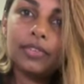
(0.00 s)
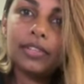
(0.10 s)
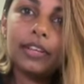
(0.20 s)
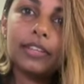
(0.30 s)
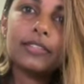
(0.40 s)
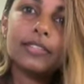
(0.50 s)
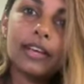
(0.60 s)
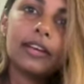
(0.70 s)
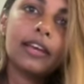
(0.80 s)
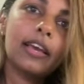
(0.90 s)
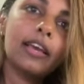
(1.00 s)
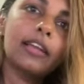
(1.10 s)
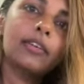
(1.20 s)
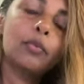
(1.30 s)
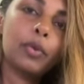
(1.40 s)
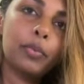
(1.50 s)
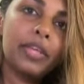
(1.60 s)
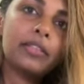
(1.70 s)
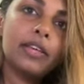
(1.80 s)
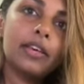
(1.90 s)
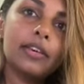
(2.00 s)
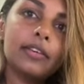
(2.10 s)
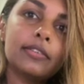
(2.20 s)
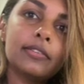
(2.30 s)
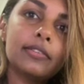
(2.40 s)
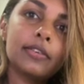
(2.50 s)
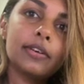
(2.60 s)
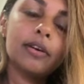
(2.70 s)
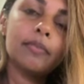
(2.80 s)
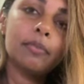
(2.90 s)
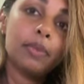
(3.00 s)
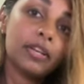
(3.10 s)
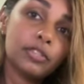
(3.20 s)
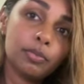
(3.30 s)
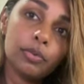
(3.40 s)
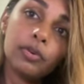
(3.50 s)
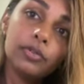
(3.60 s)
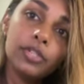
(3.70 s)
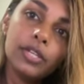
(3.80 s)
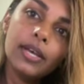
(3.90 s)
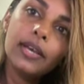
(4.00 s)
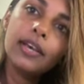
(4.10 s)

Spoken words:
the latest tech and what we think is the best approach.